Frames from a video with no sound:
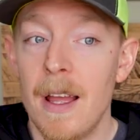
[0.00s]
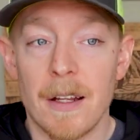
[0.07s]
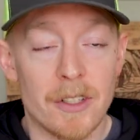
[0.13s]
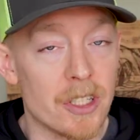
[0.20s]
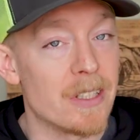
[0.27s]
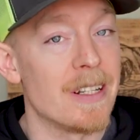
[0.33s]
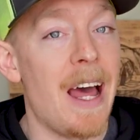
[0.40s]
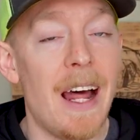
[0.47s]

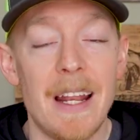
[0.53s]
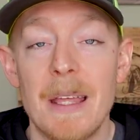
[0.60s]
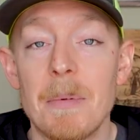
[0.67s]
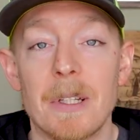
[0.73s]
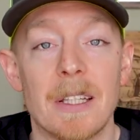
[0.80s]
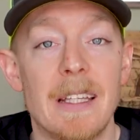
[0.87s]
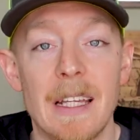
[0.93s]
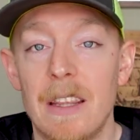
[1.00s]
just not
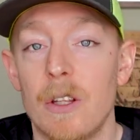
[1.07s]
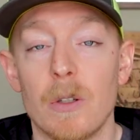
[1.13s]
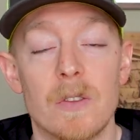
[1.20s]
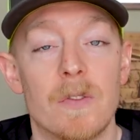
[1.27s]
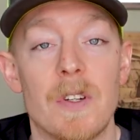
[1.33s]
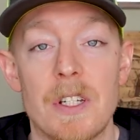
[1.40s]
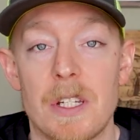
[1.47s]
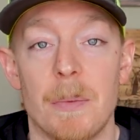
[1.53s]
able to get those
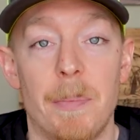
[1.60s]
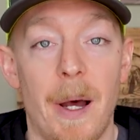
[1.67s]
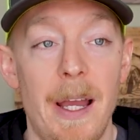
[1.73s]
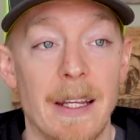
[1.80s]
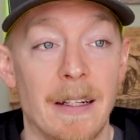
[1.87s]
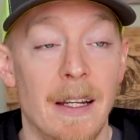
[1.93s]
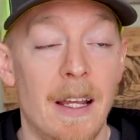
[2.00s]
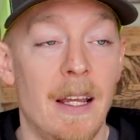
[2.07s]
fish to
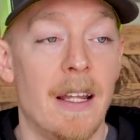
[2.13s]
bite.